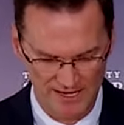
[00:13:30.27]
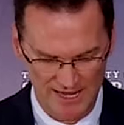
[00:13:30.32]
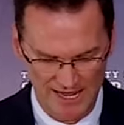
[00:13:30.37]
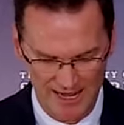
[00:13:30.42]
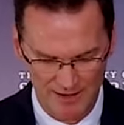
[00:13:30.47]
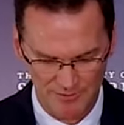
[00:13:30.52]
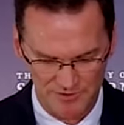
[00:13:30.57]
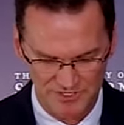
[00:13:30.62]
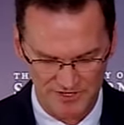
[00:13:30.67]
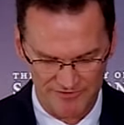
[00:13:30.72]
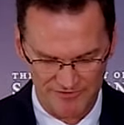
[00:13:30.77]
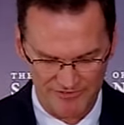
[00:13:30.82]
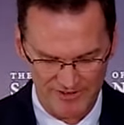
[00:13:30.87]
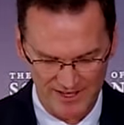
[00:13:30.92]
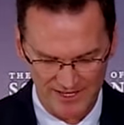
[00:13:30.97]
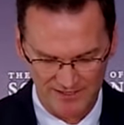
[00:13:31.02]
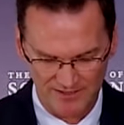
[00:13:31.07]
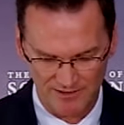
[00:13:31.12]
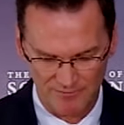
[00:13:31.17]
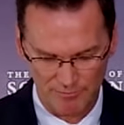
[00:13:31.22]
I was
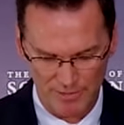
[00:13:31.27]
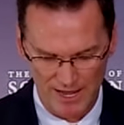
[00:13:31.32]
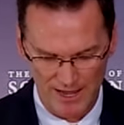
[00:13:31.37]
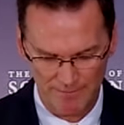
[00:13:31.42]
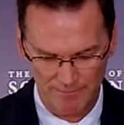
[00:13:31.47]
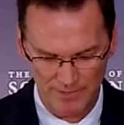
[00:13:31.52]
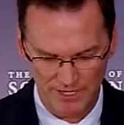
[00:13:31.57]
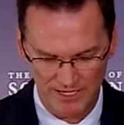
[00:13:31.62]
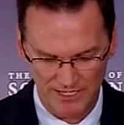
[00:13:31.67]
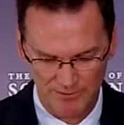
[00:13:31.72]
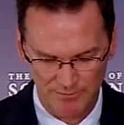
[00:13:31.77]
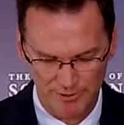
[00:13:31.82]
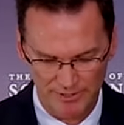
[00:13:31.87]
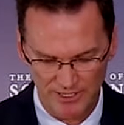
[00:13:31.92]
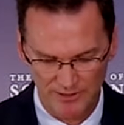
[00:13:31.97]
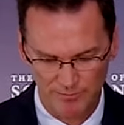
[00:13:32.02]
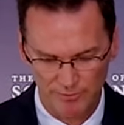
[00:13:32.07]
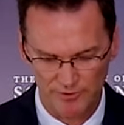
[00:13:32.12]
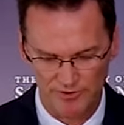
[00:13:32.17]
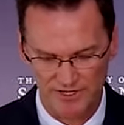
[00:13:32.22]
affected by many
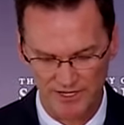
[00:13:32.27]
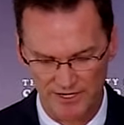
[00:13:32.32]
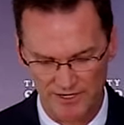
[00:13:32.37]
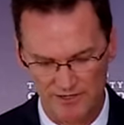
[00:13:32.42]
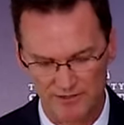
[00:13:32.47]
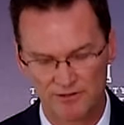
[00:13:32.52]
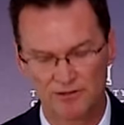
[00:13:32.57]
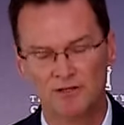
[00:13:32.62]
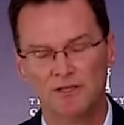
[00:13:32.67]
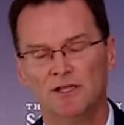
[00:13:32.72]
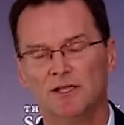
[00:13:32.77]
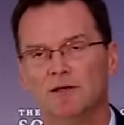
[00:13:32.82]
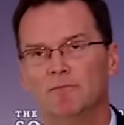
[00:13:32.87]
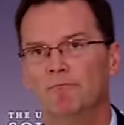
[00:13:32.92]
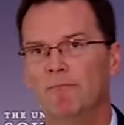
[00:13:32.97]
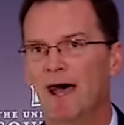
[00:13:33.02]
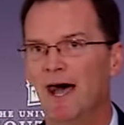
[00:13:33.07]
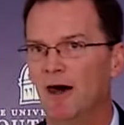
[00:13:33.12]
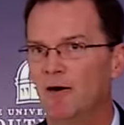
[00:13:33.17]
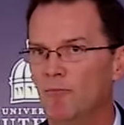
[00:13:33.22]
people there,
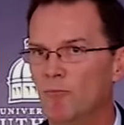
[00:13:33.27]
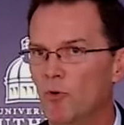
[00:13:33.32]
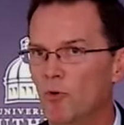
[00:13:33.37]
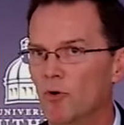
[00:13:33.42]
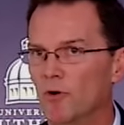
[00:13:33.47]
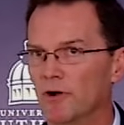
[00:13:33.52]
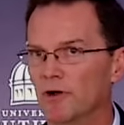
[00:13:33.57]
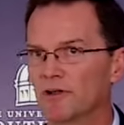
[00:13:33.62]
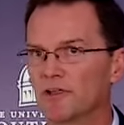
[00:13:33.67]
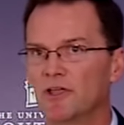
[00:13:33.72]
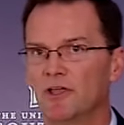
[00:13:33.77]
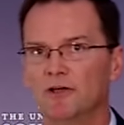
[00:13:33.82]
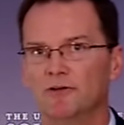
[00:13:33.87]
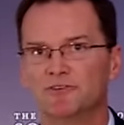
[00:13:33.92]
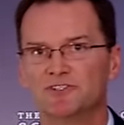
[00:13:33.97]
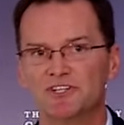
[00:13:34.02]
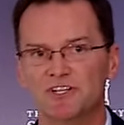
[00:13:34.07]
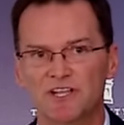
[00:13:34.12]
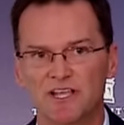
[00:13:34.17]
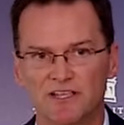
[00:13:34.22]
Mal Moore,
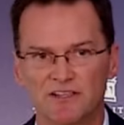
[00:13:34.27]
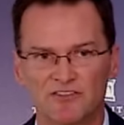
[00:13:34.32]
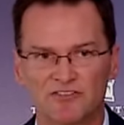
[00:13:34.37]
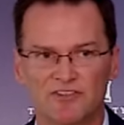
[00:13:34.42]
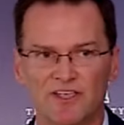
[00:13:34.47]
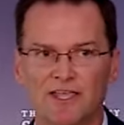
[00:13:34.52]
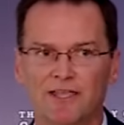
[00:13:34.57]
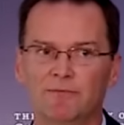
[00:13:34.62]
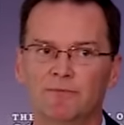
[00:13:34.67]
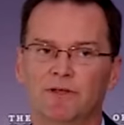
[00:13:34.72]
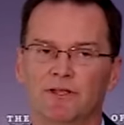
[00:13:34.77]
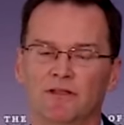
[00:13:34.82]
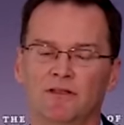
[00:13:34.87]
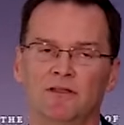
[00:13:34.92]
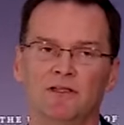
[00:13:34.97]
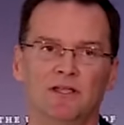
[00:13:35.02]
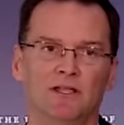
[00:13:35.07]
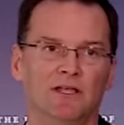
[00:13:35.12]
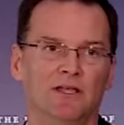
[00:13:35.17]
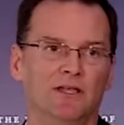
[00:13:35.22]
Coach Nick Saban,
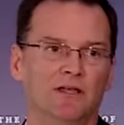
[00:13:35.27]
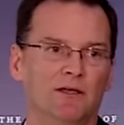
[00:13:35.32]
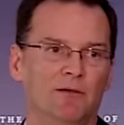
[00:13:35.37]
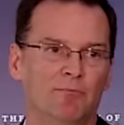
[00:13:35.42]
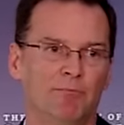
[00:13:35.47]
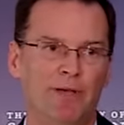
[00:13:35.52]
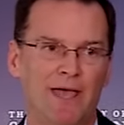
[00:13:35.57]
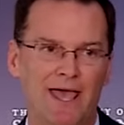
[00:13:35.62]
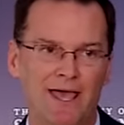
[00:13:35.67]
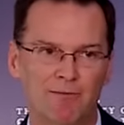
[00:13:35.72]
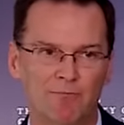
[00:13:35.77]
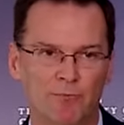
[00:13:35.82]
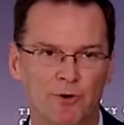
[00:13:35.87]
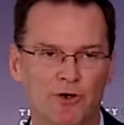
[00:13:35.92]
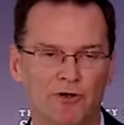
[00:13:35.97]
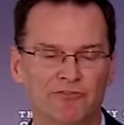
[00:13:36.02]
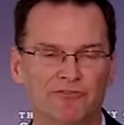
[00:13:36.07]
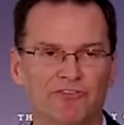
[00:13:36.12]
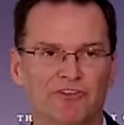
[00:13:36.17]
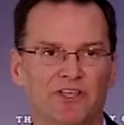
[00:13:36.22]
Pat
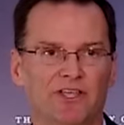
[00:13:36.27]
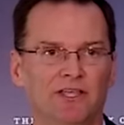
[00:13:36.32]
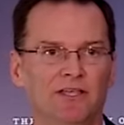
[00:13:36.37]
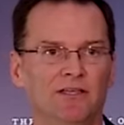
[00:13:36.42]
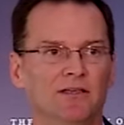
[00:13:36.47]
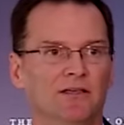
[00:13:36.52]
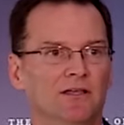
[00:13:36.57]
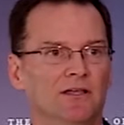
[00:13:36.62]
Murphy,